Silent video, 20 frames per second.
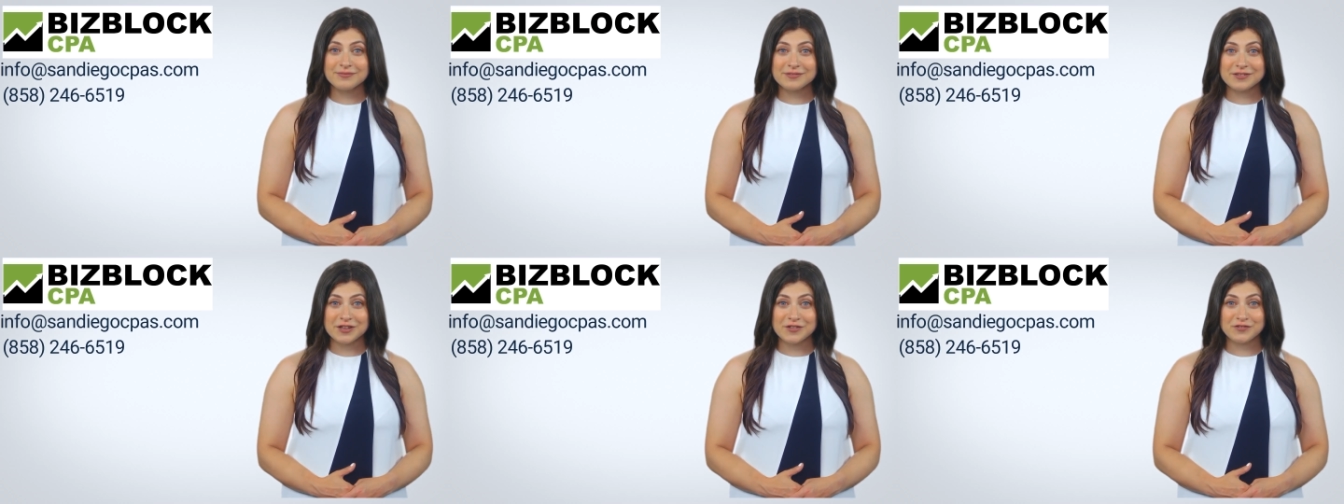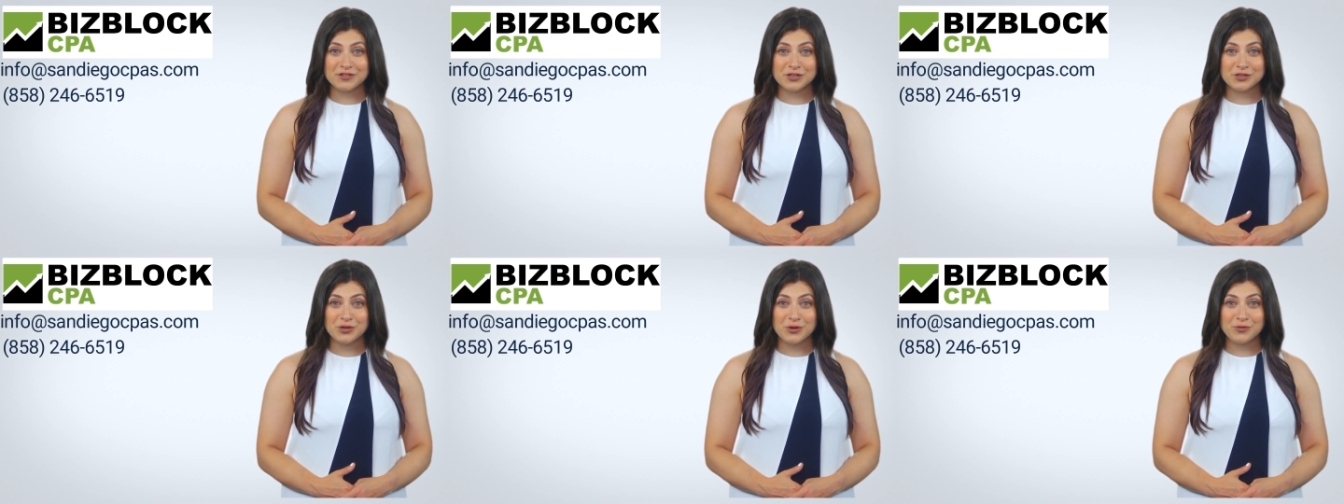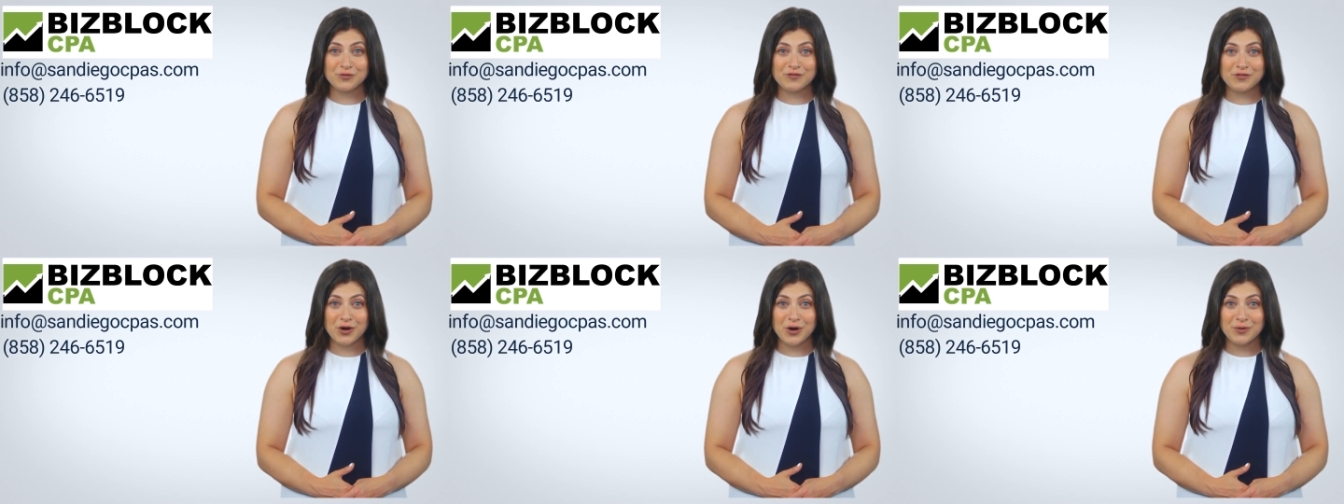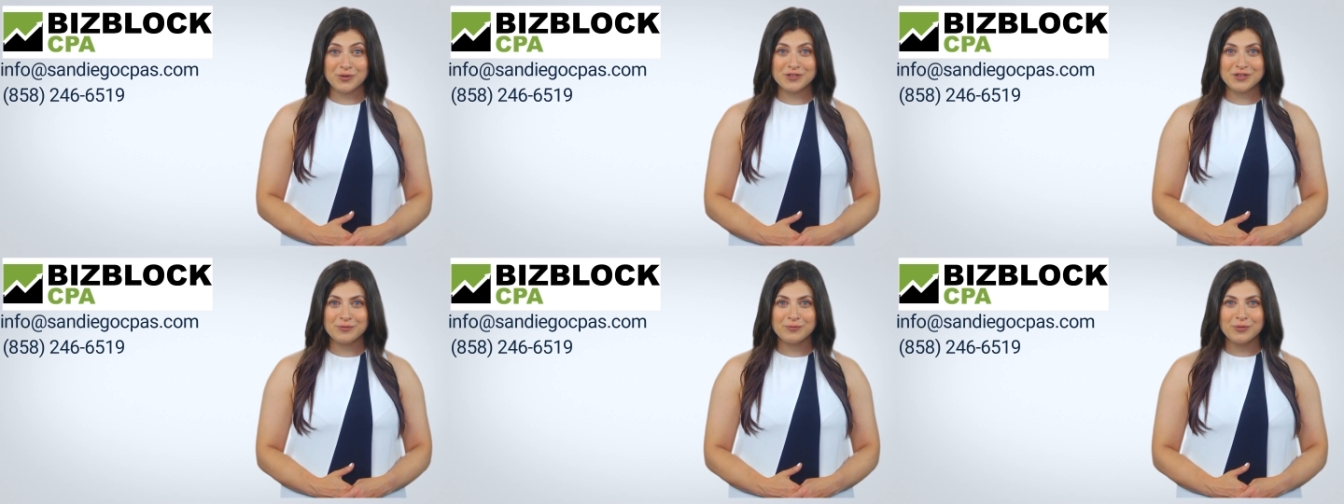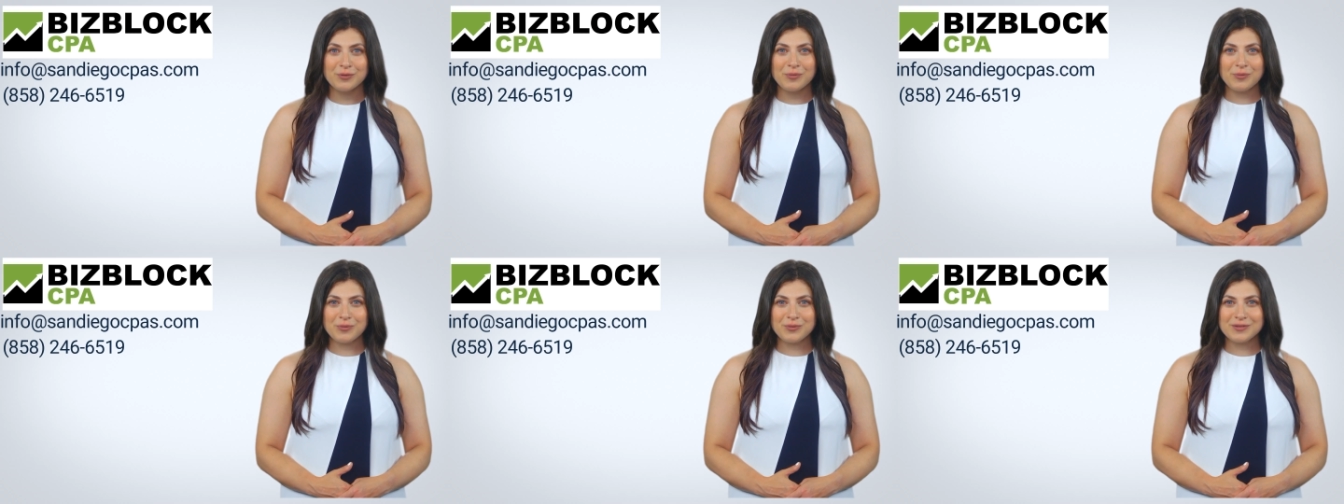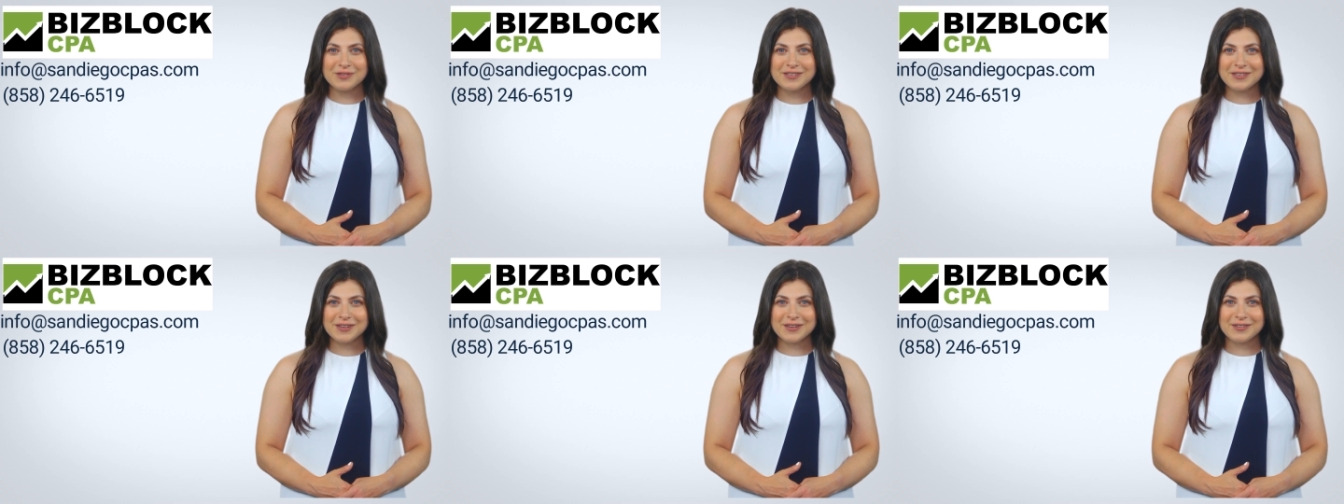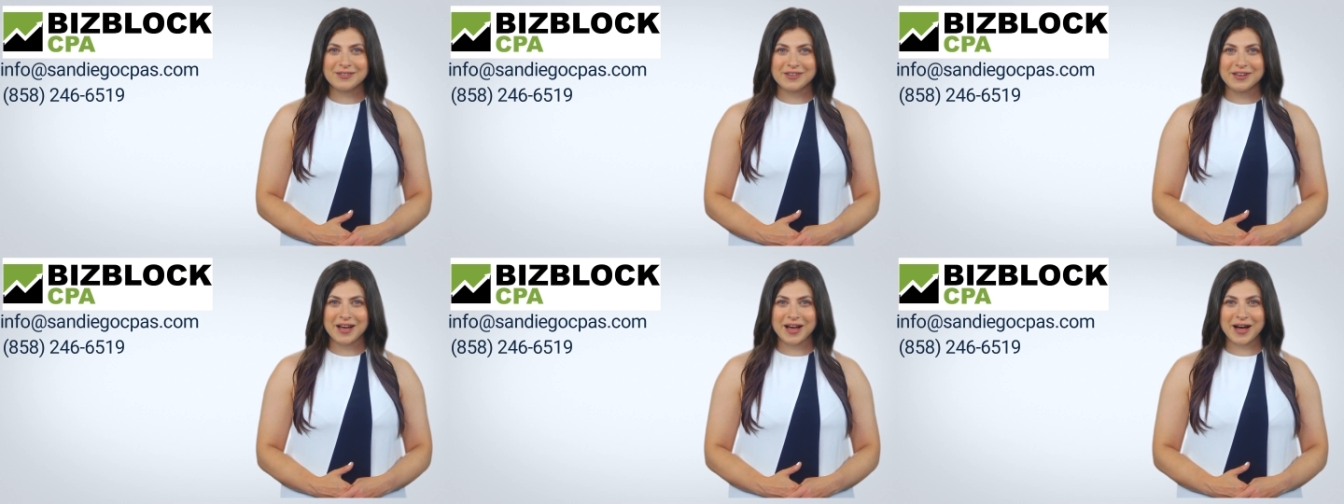If you don't follow the rules,
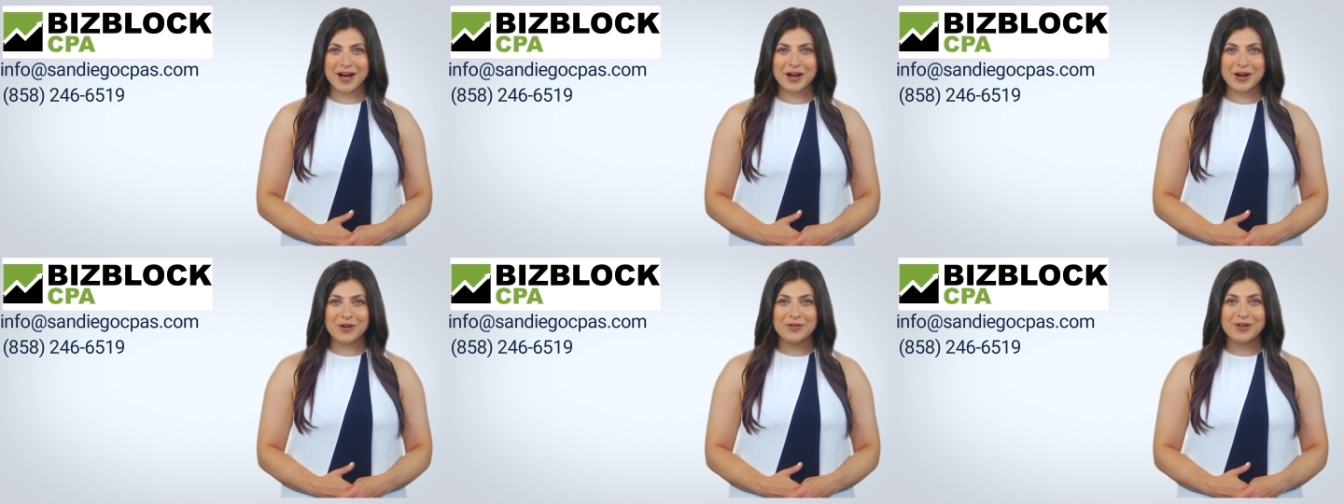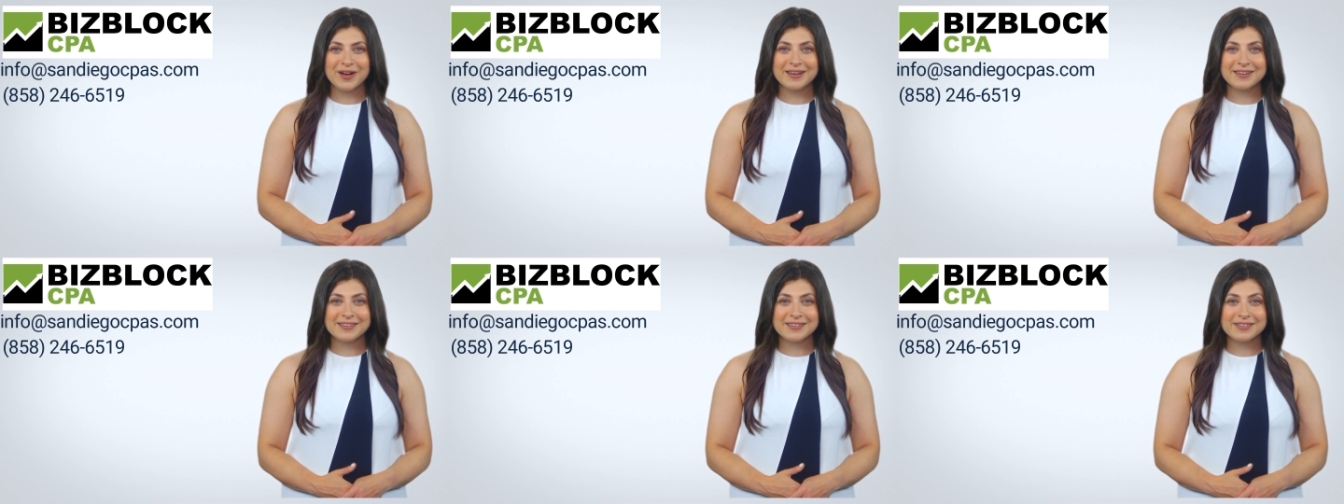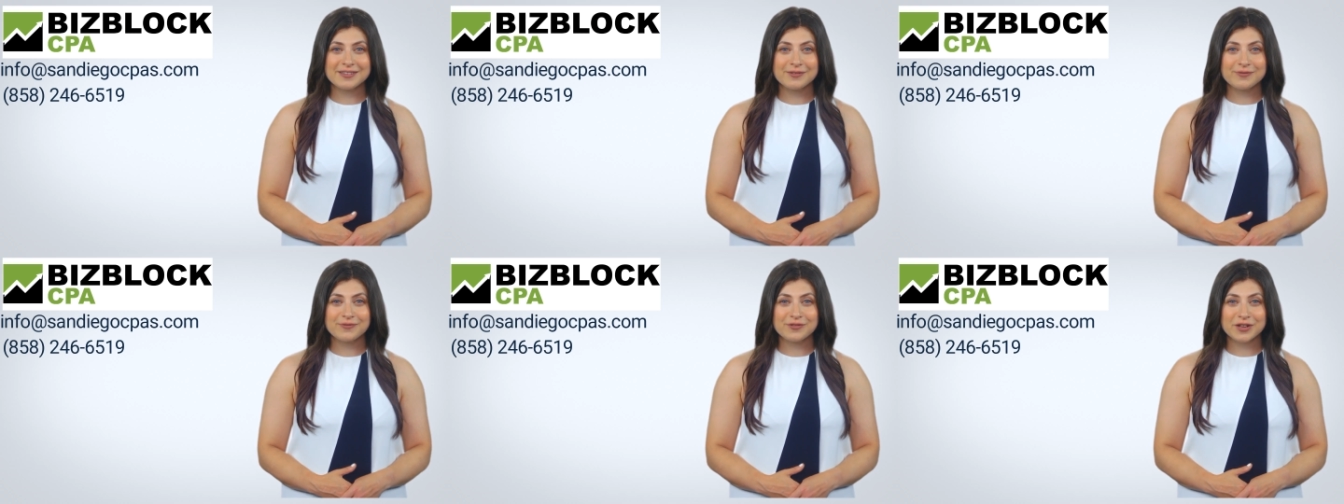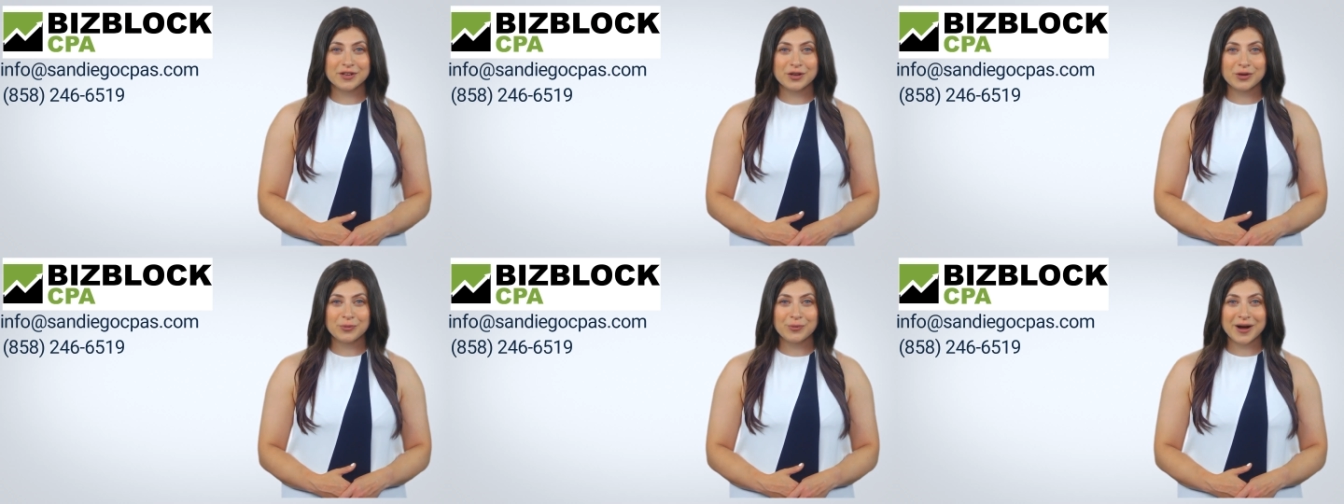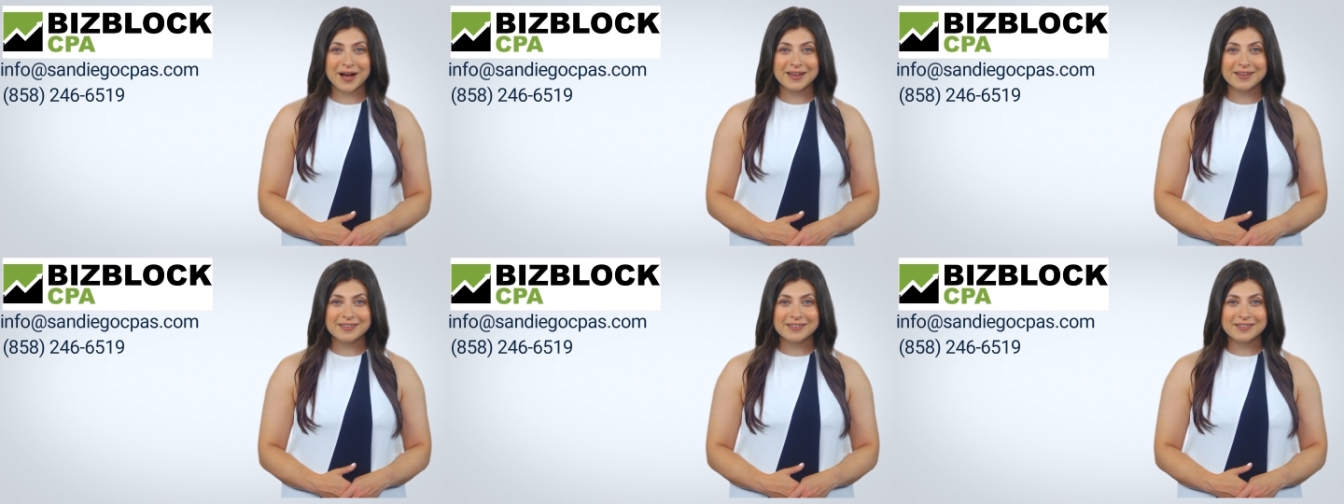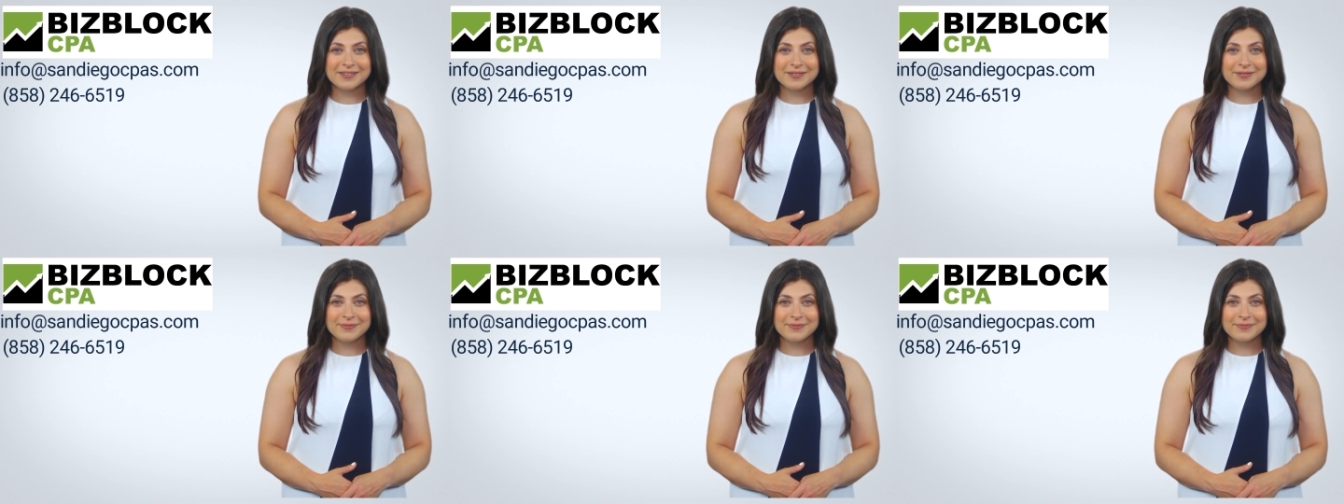the IRS, the U.S.